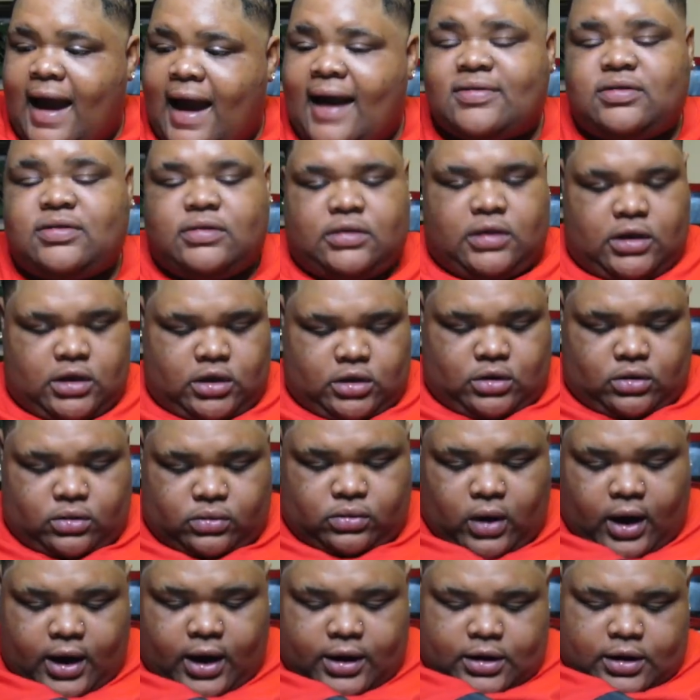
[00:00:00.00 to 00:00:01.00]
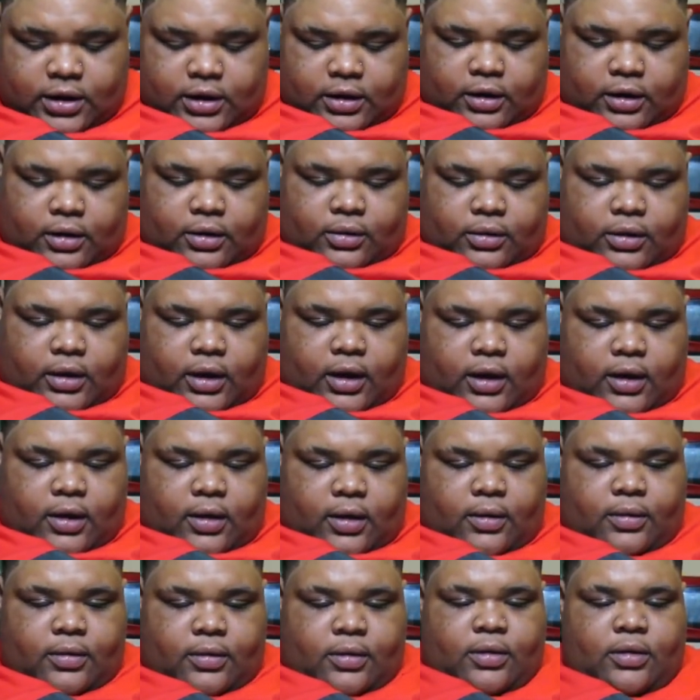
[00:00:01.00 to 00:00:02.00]
oxtail right here, okay?
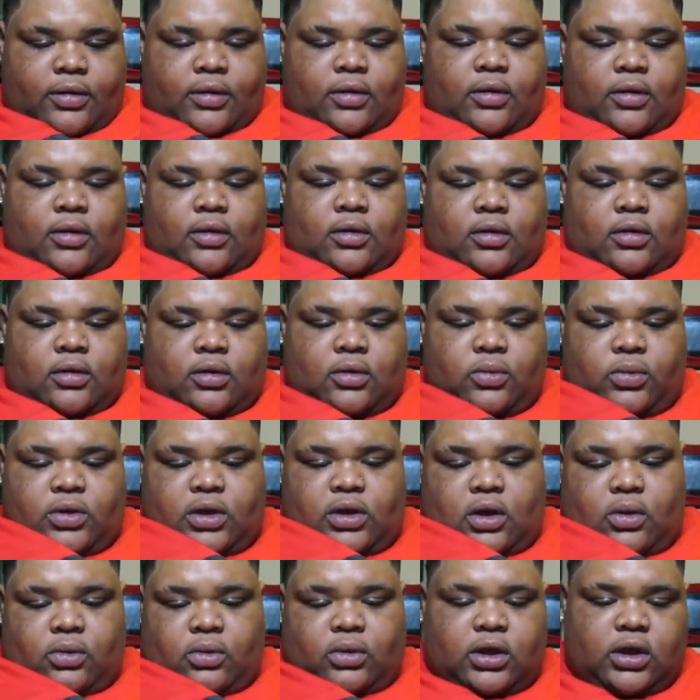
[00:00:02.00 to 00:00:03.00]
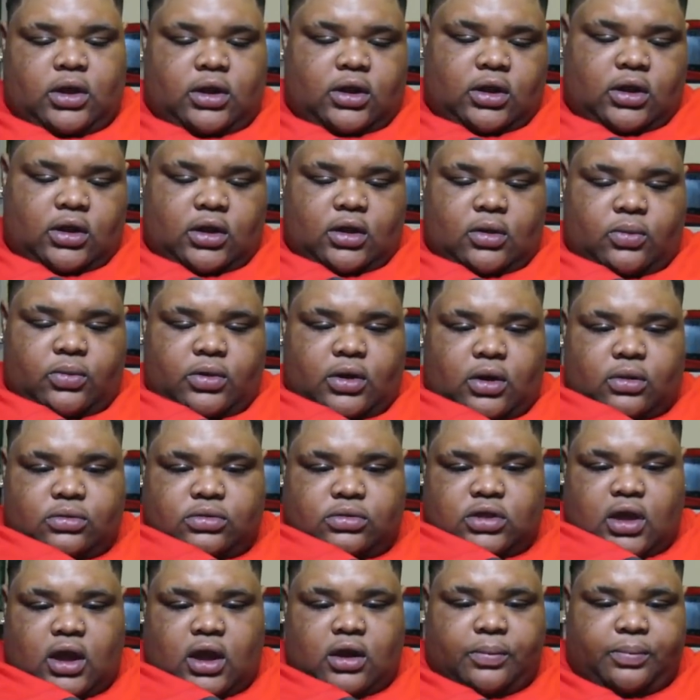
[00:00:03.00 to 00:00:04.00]
And we gonna get it in. we gonna
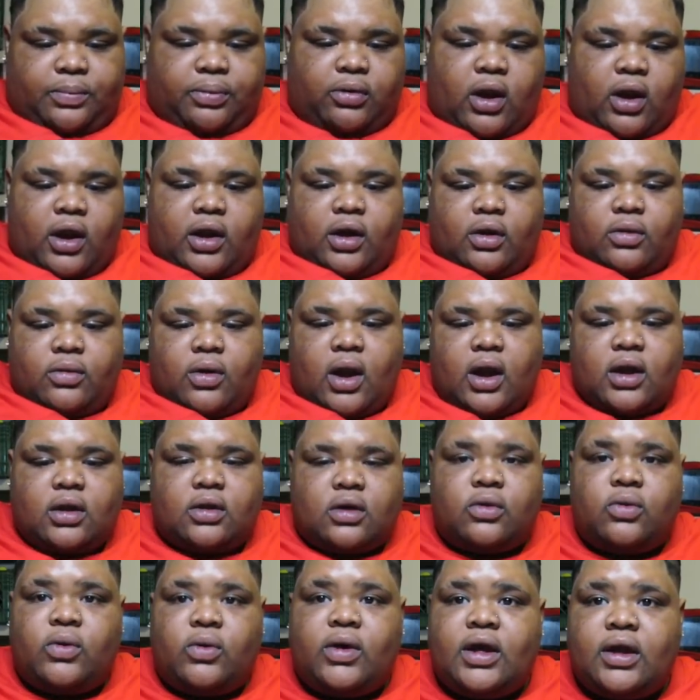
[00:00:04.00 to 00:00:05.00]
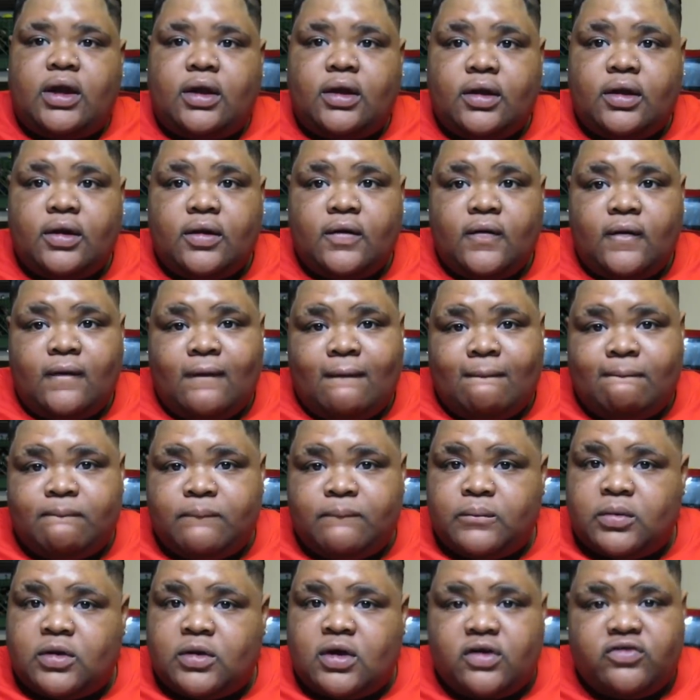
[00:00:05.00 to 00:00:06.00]
say the prayer right quick
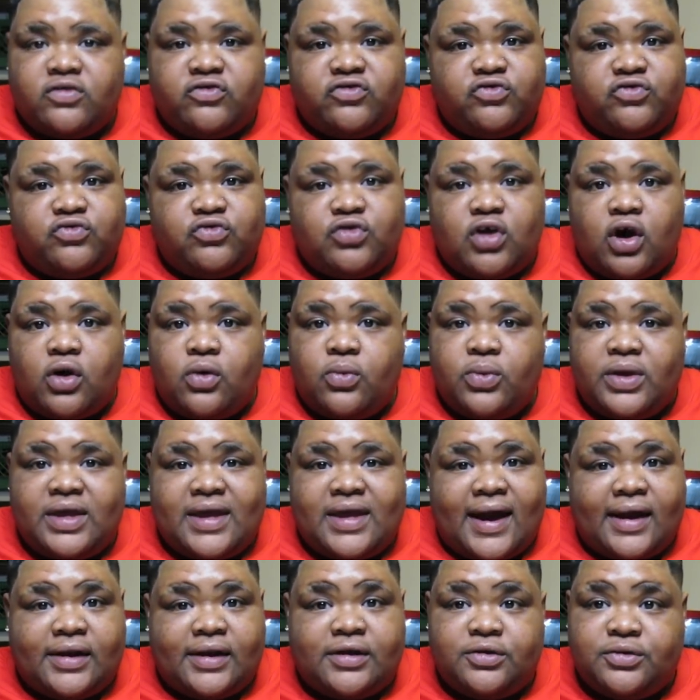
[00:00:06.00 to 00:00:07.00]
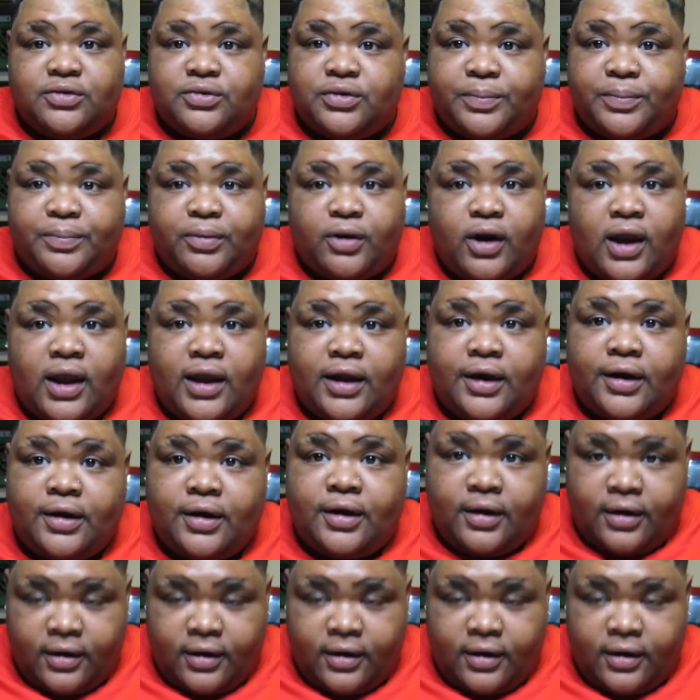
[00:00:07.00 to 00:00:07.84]
because you know we gotta do the prayer.